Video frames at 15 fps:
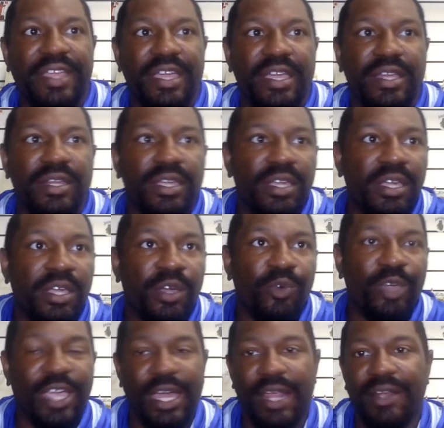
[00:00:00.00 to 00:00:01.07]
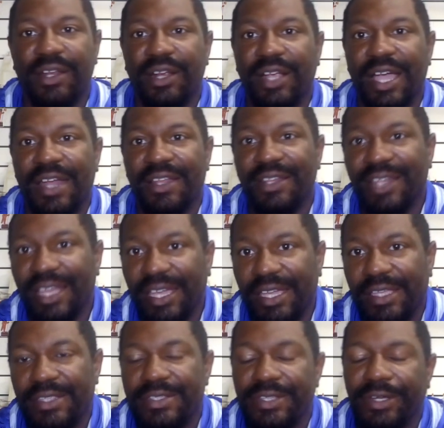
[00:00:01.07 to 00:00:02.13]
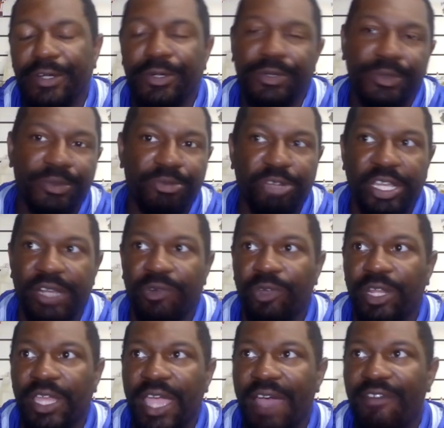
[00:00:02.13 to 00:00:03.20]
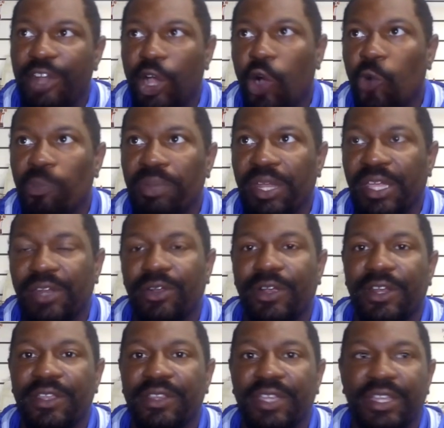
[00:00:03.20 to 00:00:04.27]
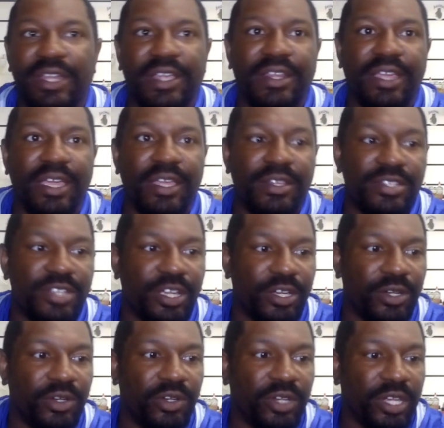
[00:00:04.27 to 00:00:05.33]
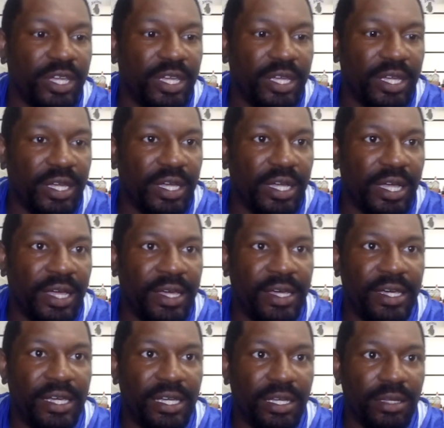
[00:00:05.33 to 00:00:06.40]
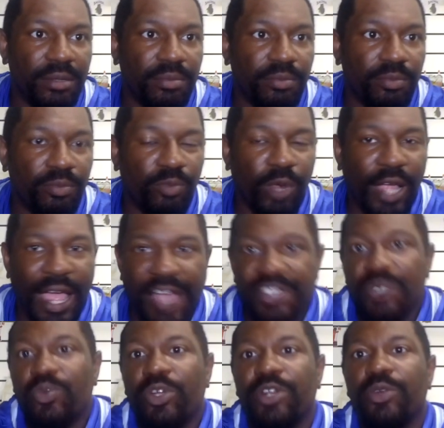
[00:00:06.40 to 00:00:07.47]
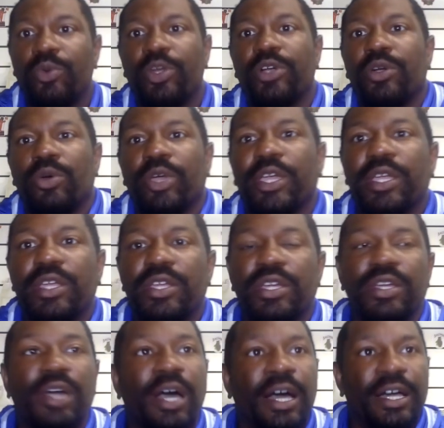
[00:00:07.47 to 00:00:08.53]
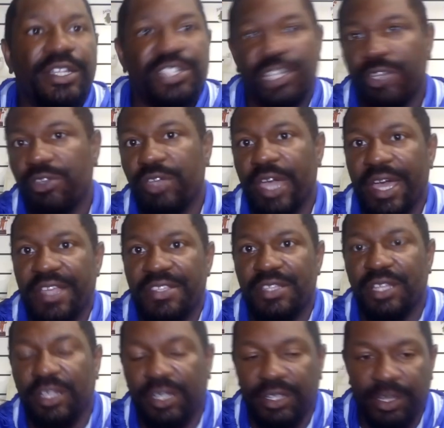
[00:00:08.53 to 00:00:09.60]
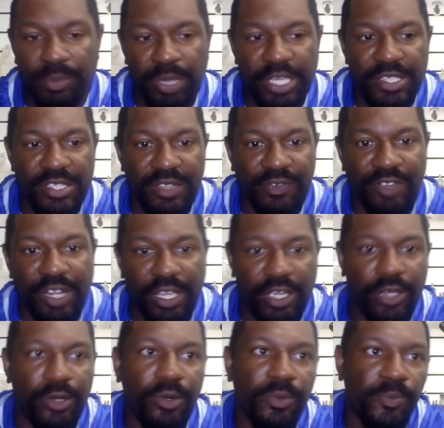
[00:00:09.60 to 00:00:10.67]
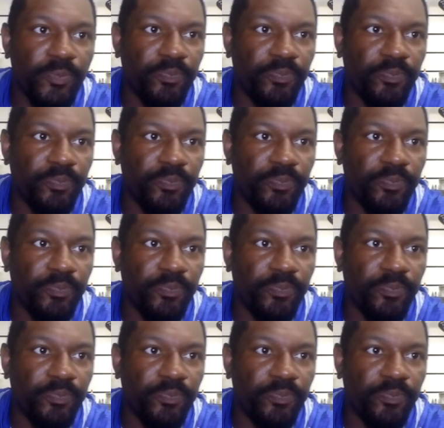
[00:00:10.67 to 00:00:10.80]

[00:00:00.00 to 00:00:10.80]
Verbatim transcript: that. We got out there kind of late, so didn't really have an opening or anything like that. So uh, I just wanted to real quick uh, show you guys the, the piece of video